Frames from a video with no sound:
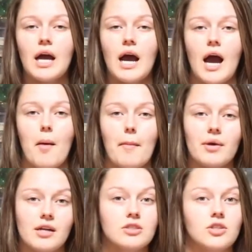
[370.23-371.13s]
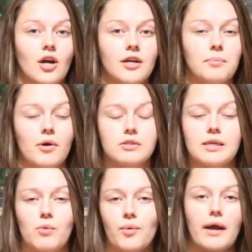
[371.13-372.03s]
I'm going to start posting
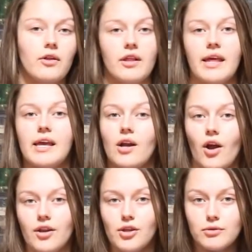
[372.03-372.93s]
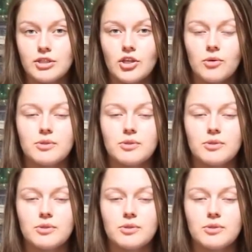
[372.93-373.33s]
more regularly here on YouTube.